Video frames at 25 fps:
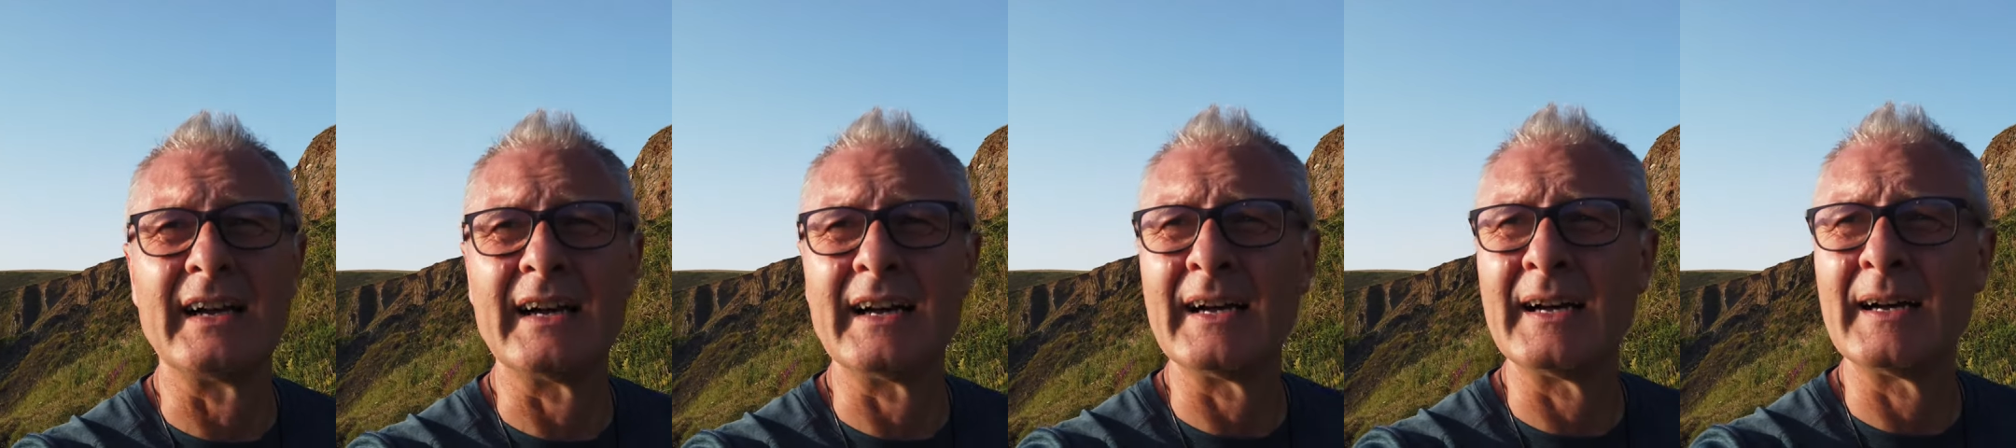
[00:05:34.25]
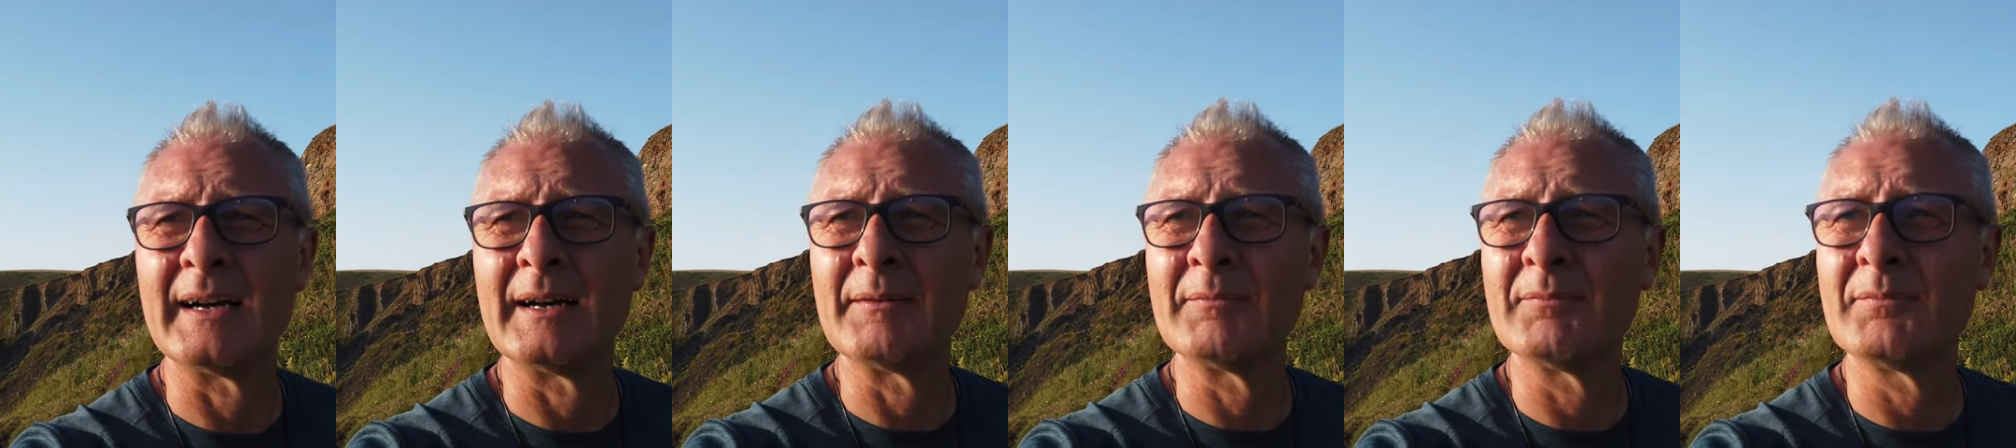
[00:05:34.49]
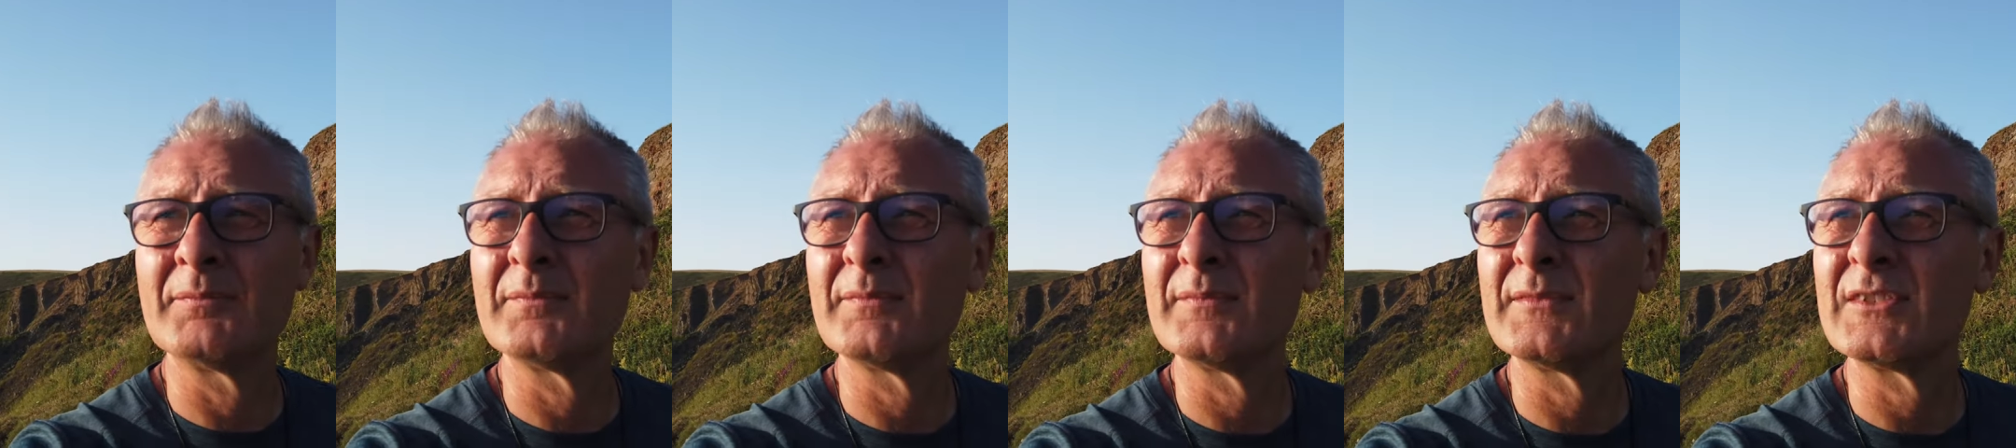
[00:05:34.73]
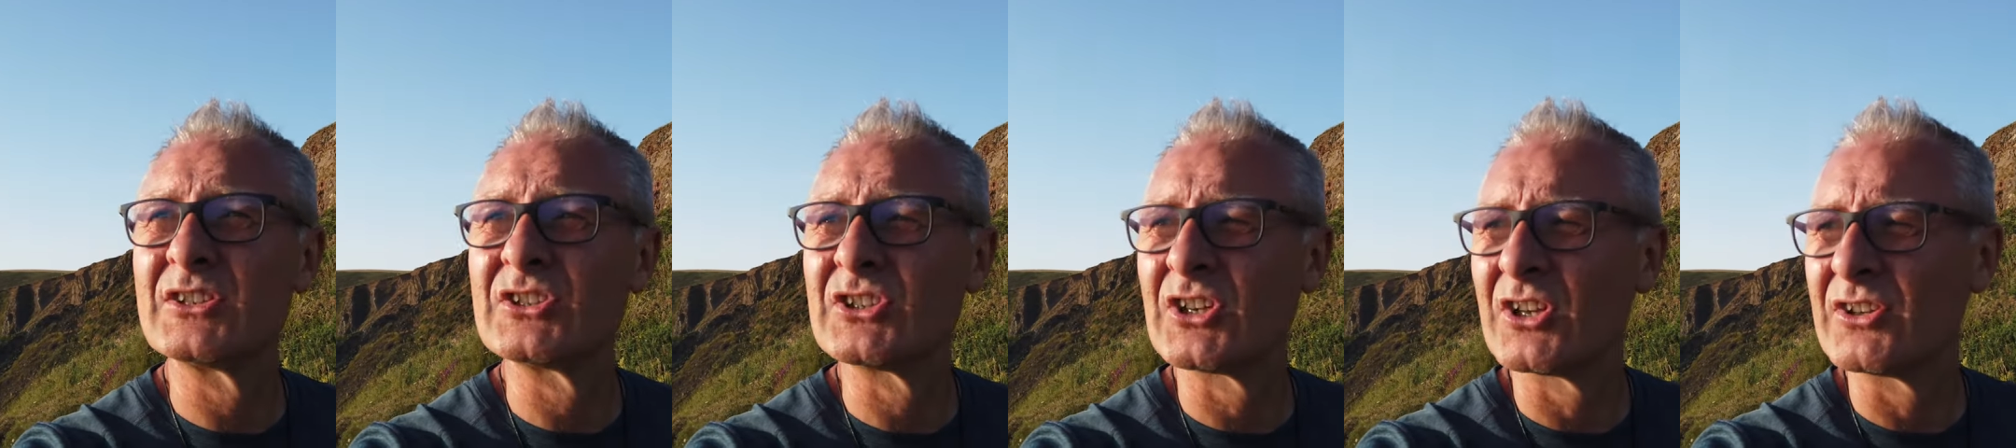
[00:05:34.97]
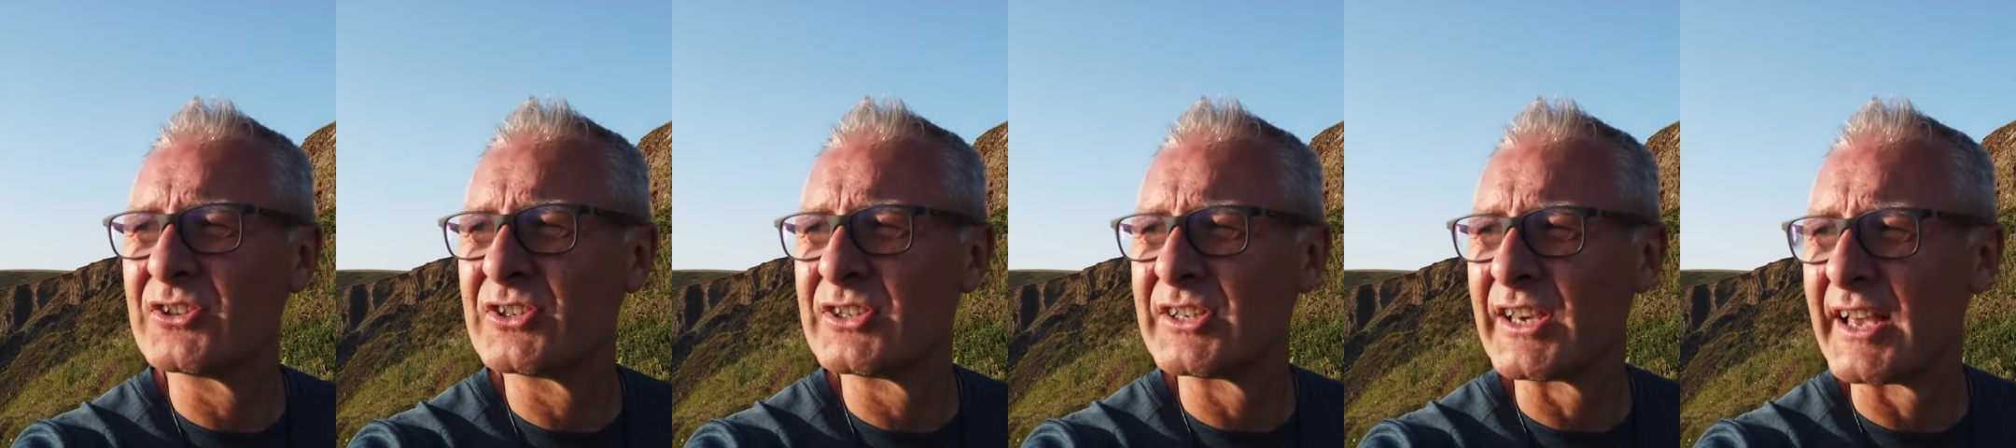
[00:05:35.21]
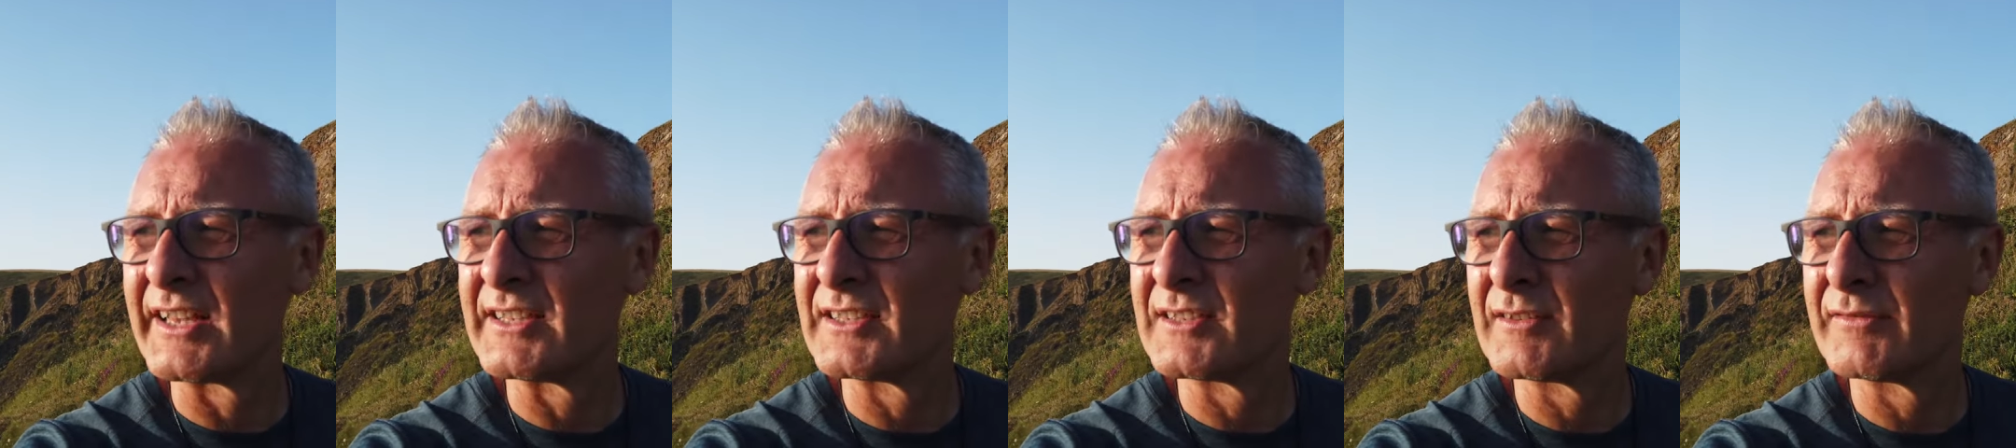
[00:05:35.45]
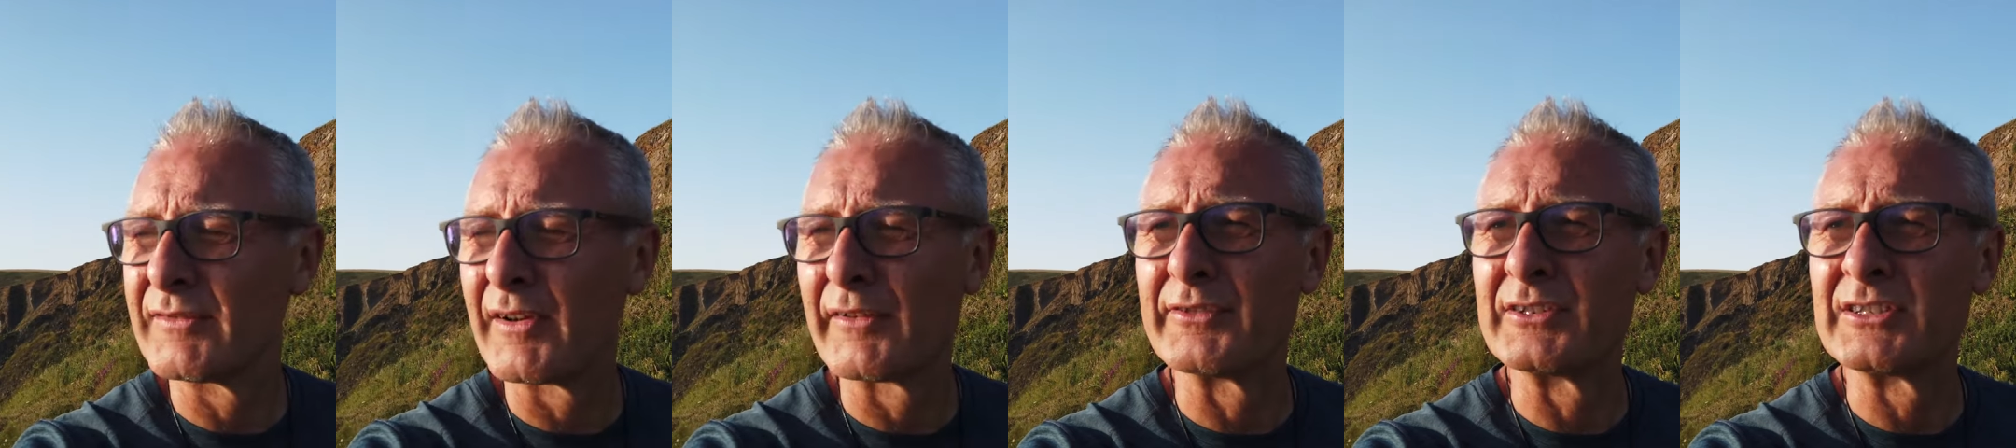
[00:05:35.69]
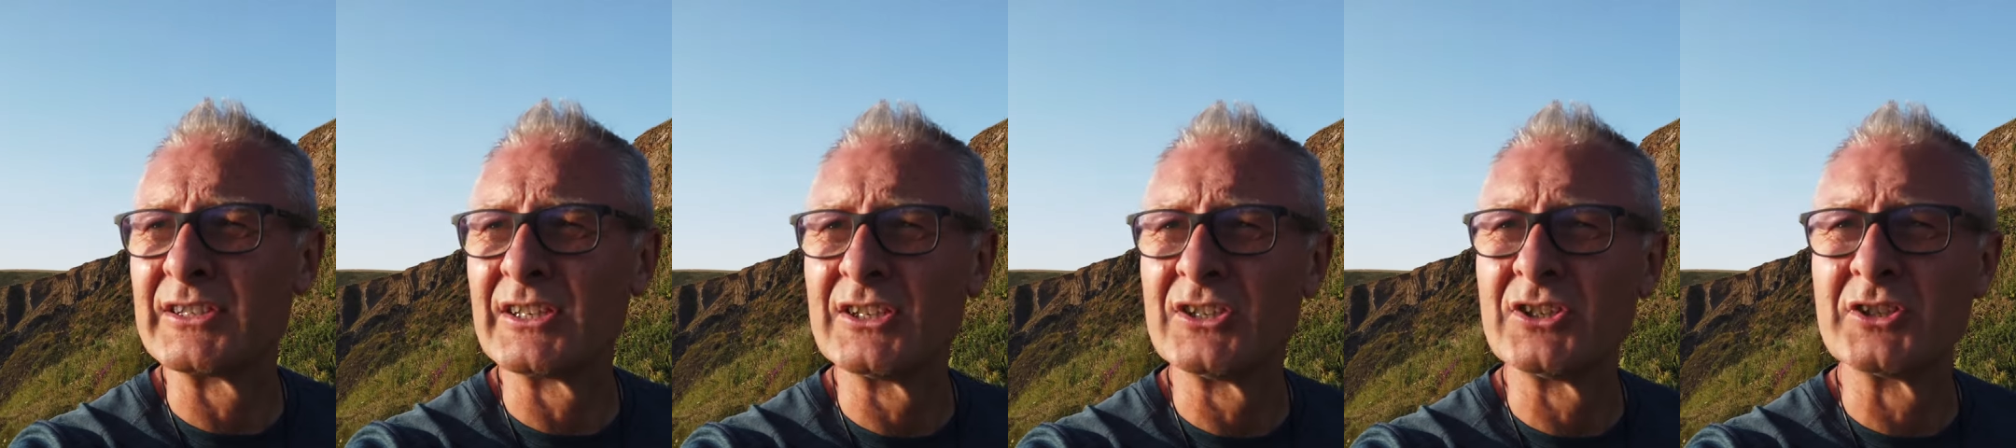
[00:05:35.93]
Um, the sunsets have
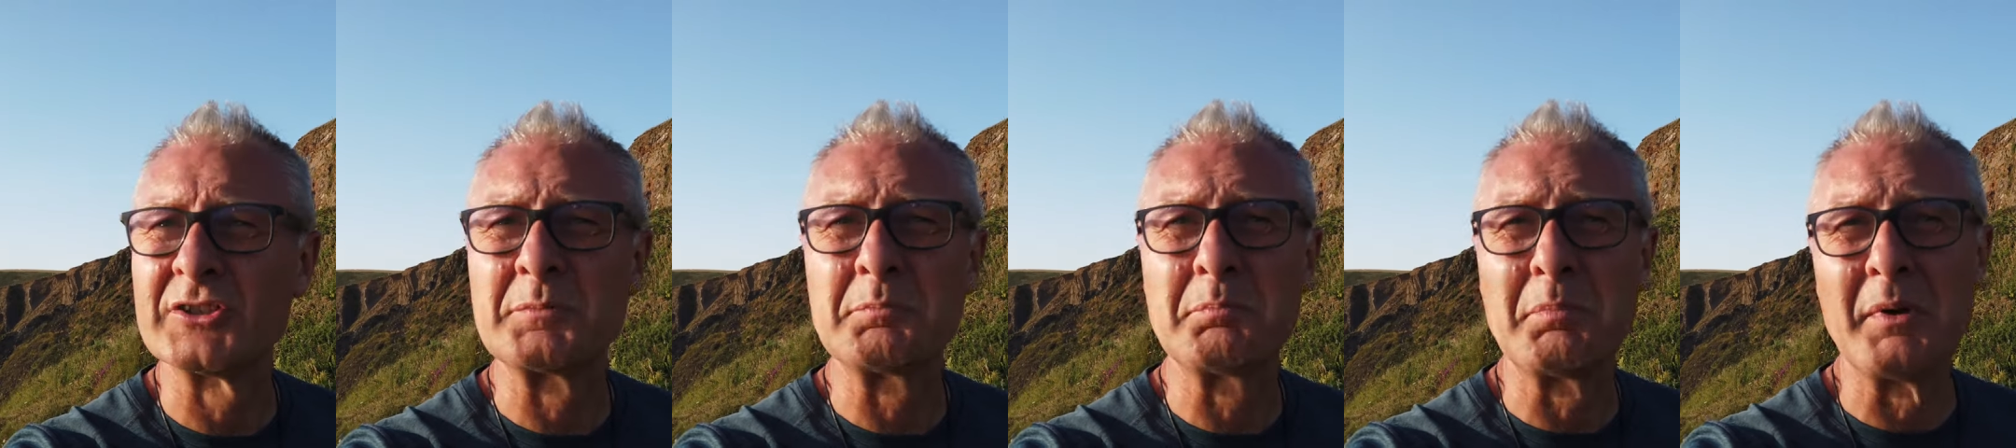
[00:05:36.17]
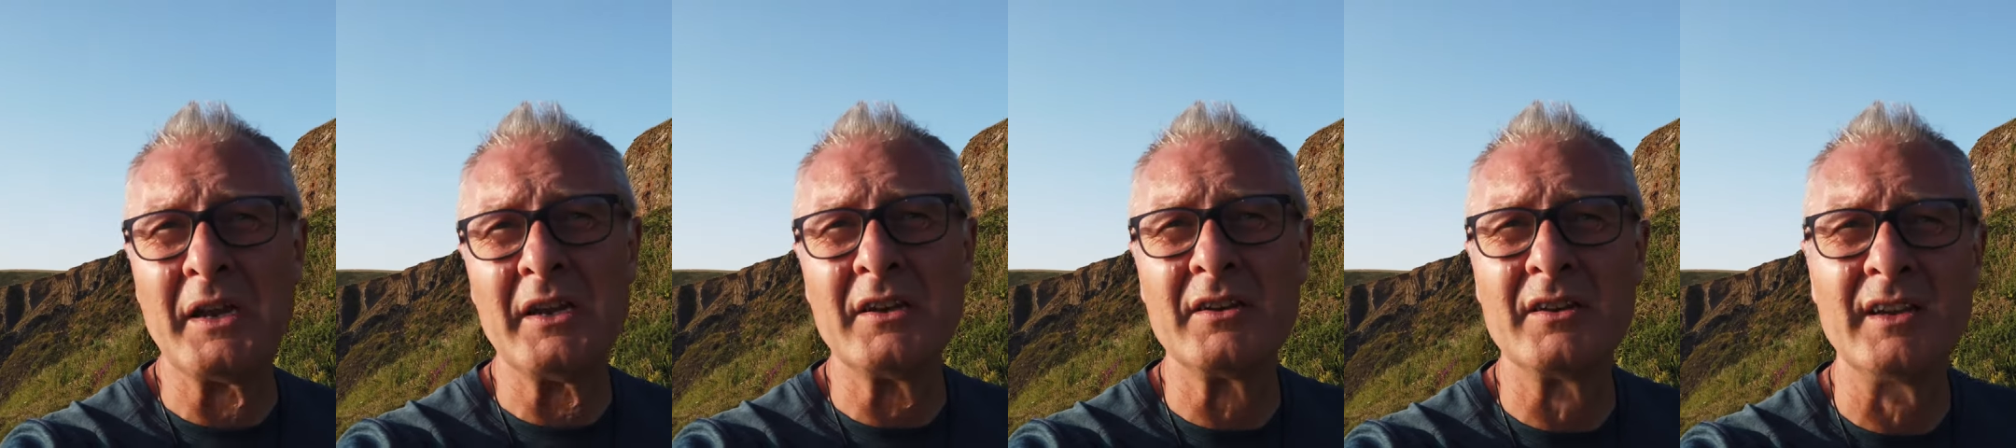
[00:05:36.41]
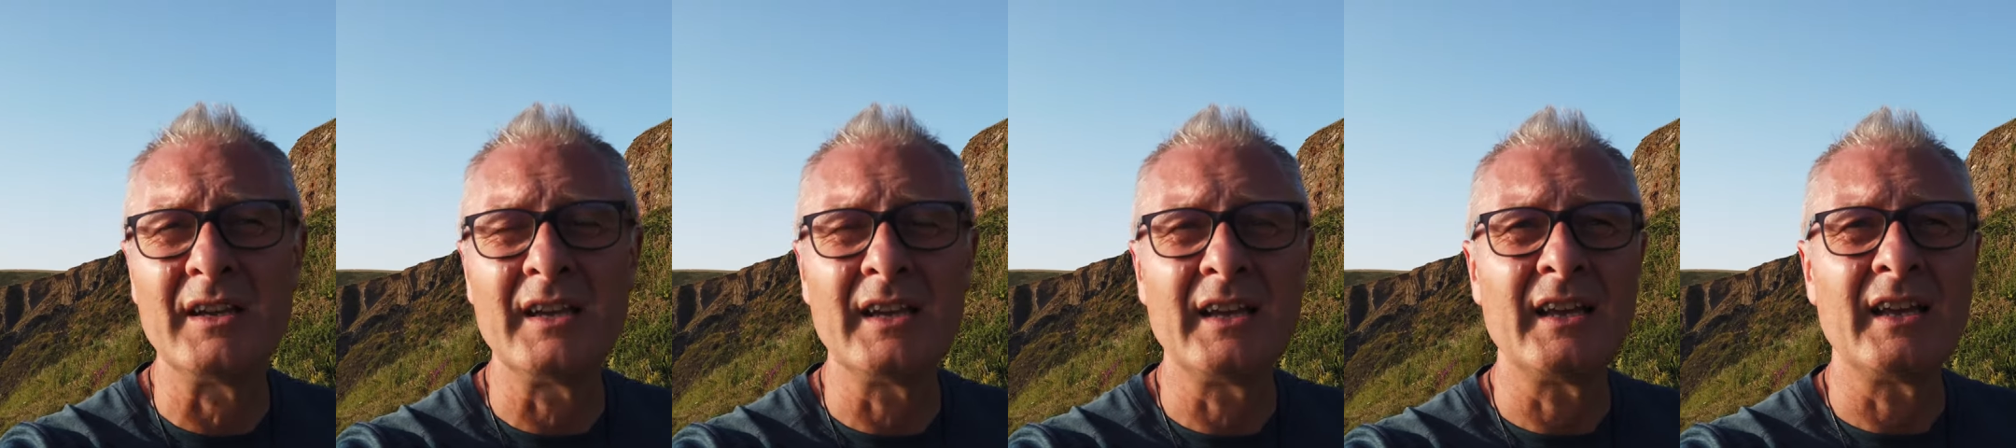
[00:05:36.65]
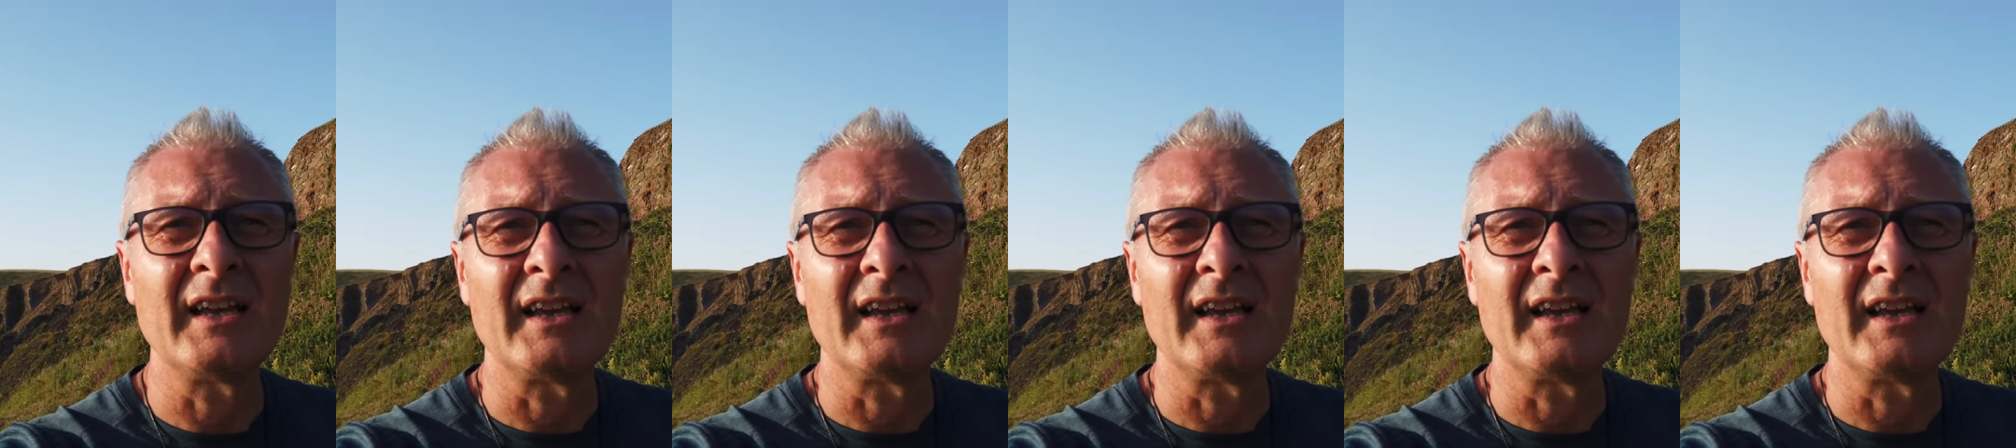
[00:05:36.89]
obviously just been,